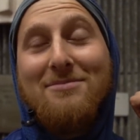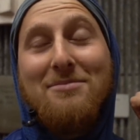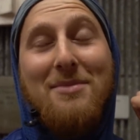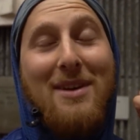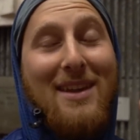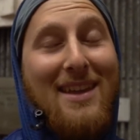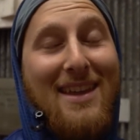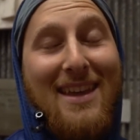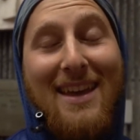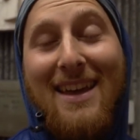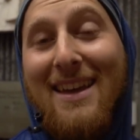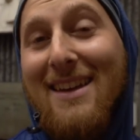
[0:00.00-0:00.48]

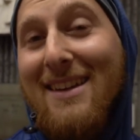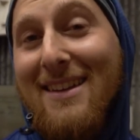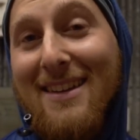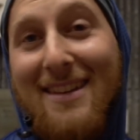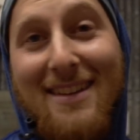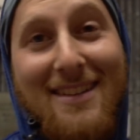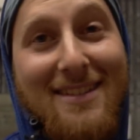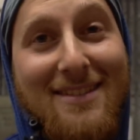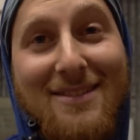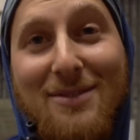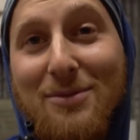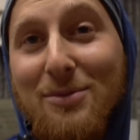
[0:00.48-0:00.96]

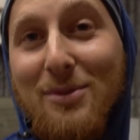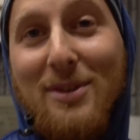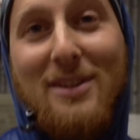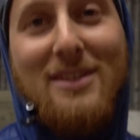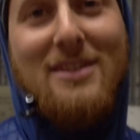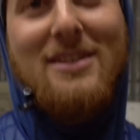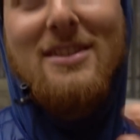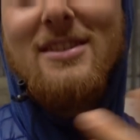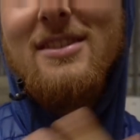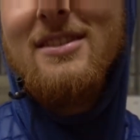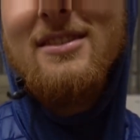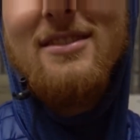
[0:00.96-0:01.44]
McKenna,
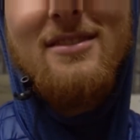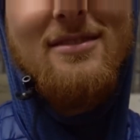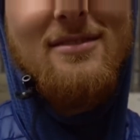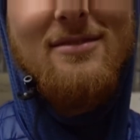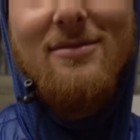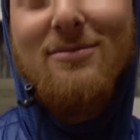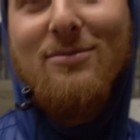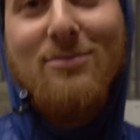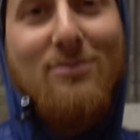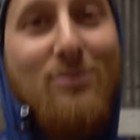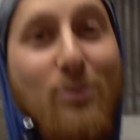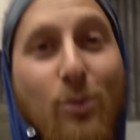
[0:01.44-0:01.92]
which,
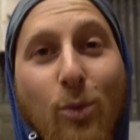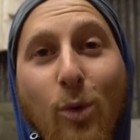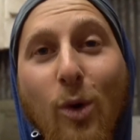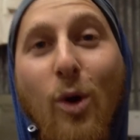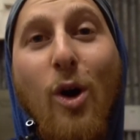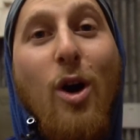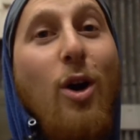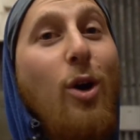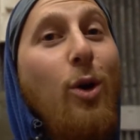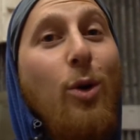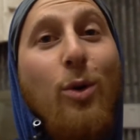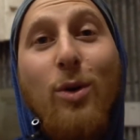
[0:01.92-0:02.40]

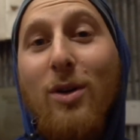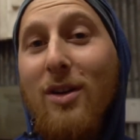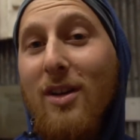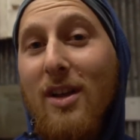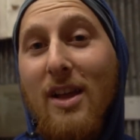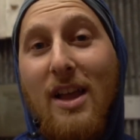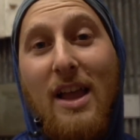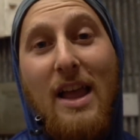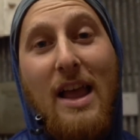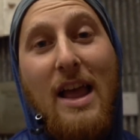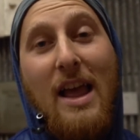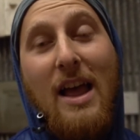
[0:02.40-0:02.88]
whoa,
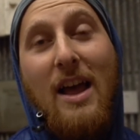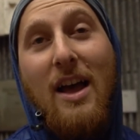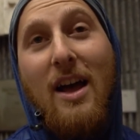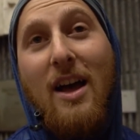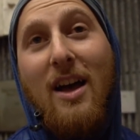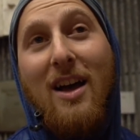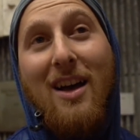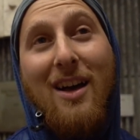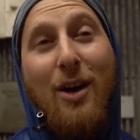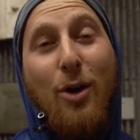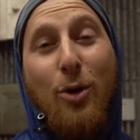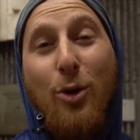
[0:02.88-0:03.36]

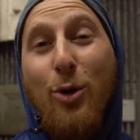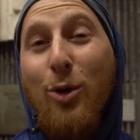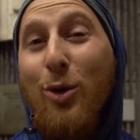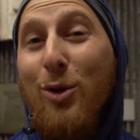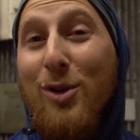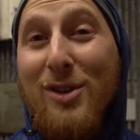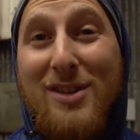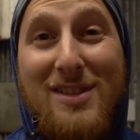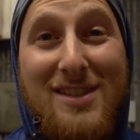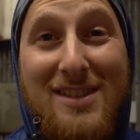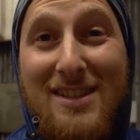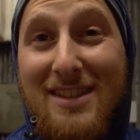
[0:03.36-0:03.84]
uh,
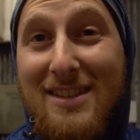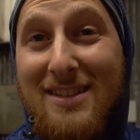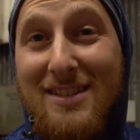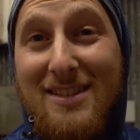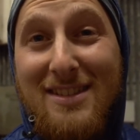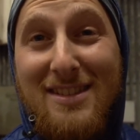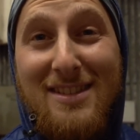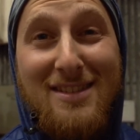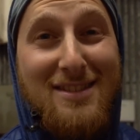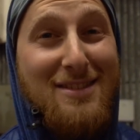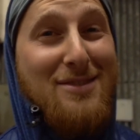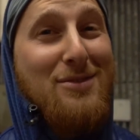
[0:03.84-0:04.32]

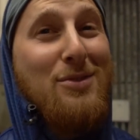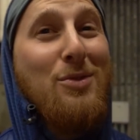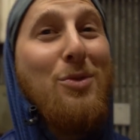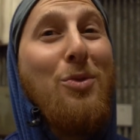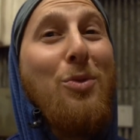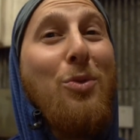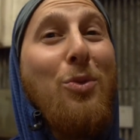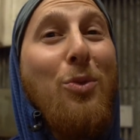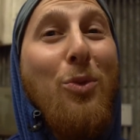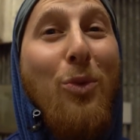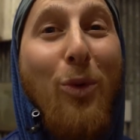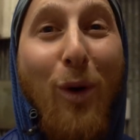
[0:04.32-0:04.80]
horses,
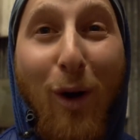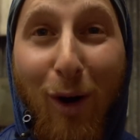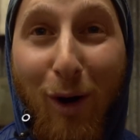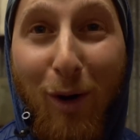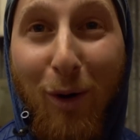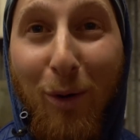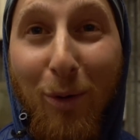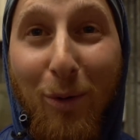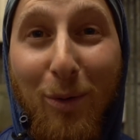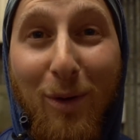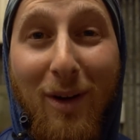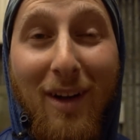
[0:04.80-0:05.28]

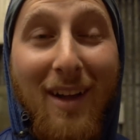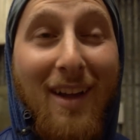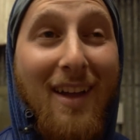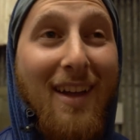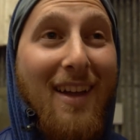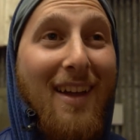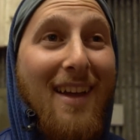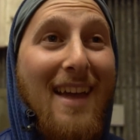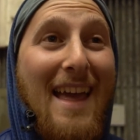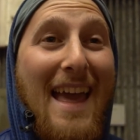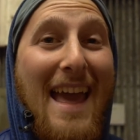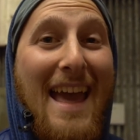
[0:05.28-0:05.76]
whoa,
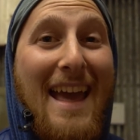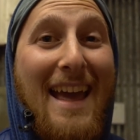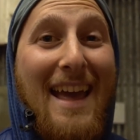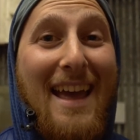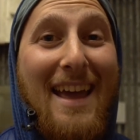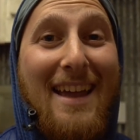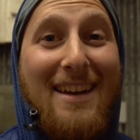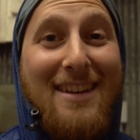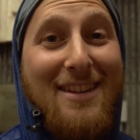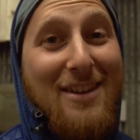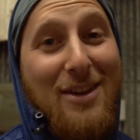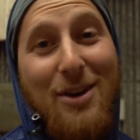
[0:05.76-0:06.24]

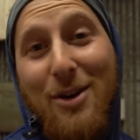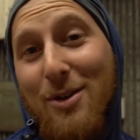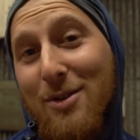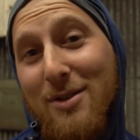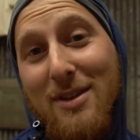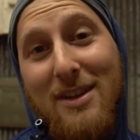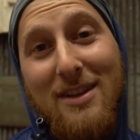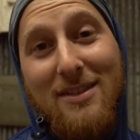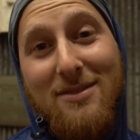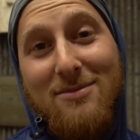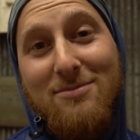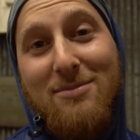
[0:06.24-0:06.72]
and
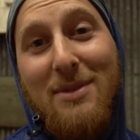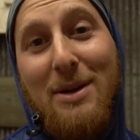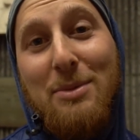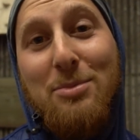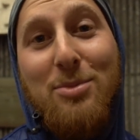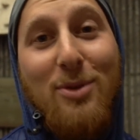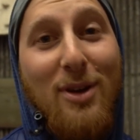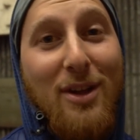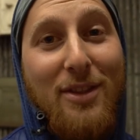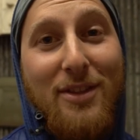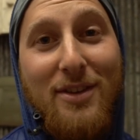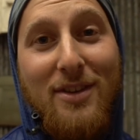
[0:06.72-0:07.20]
Cody, my
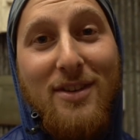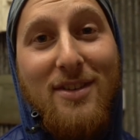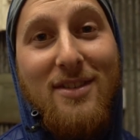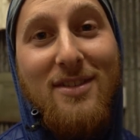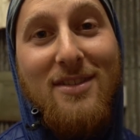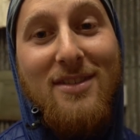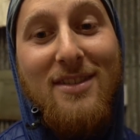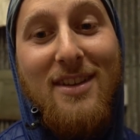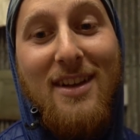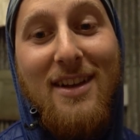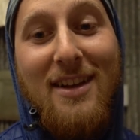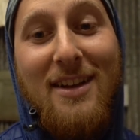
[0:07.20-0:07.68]
brother,
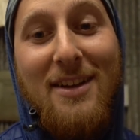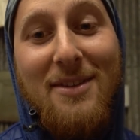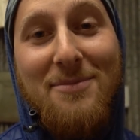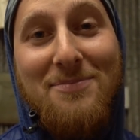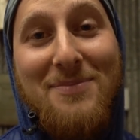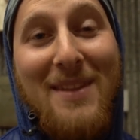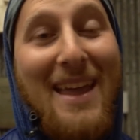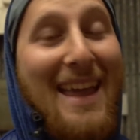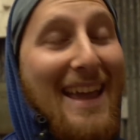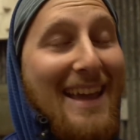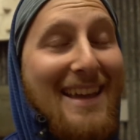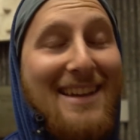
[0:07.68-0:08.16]

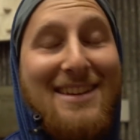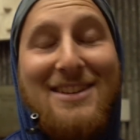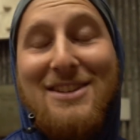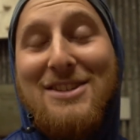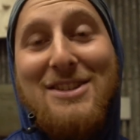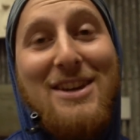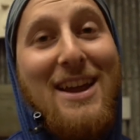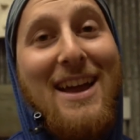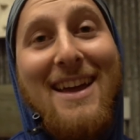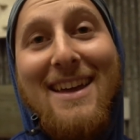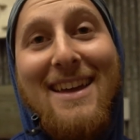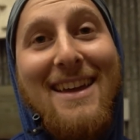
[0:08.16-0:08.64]
um, and
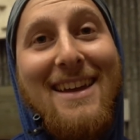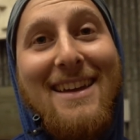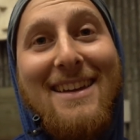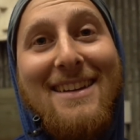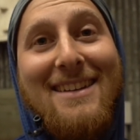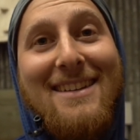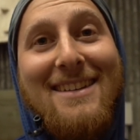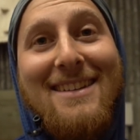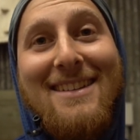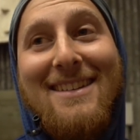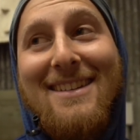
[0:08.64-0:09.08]
Cheyenne.